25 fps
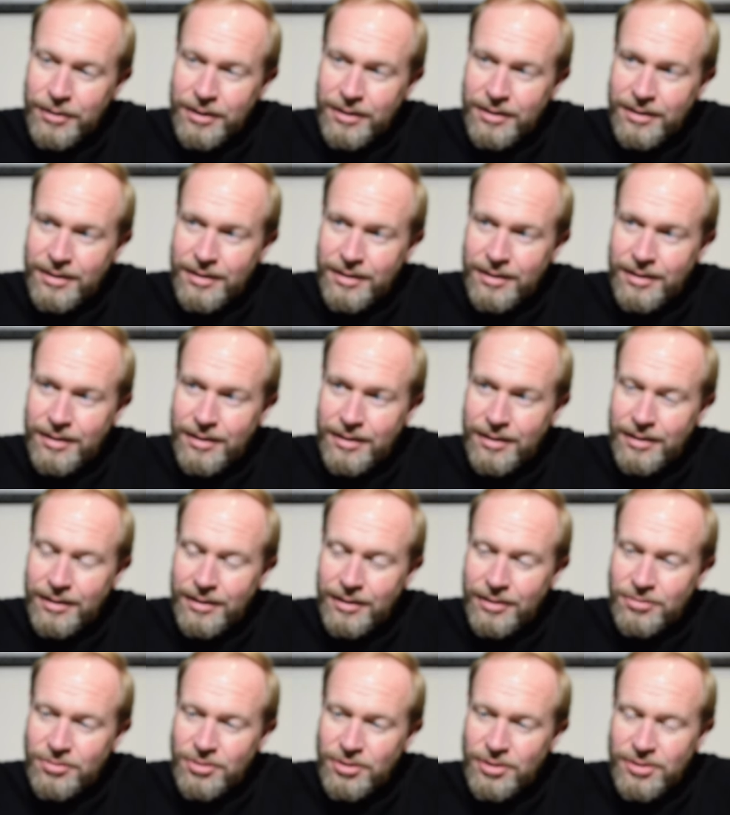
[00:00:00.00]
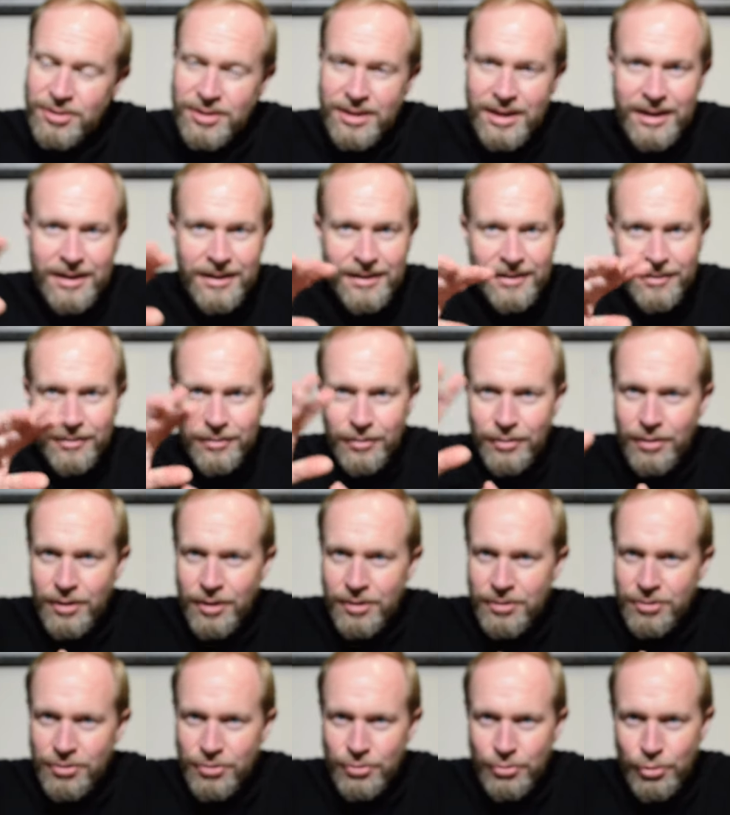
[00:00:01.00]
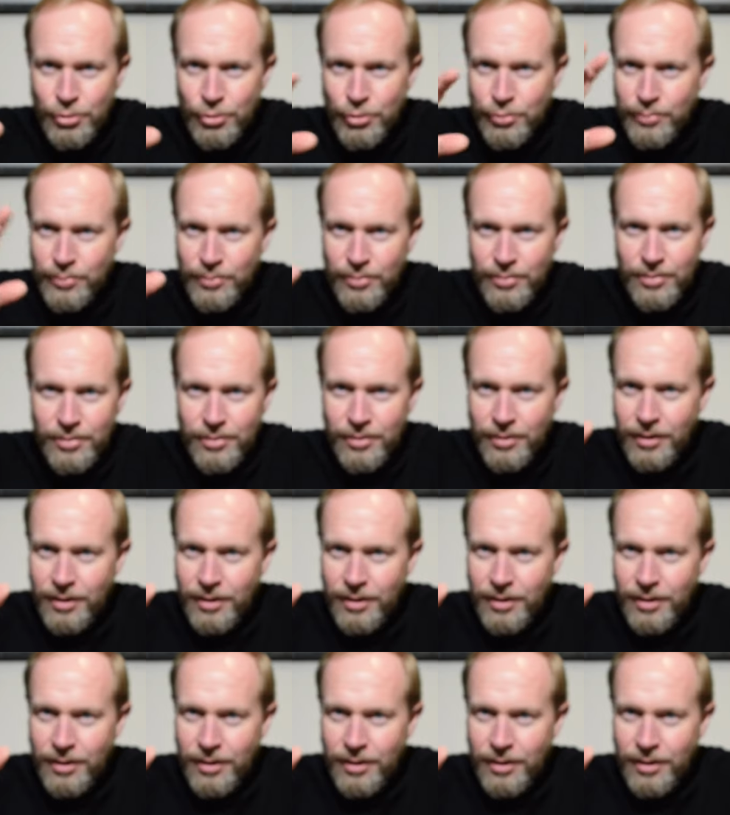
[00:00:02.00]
gonna just kind of assume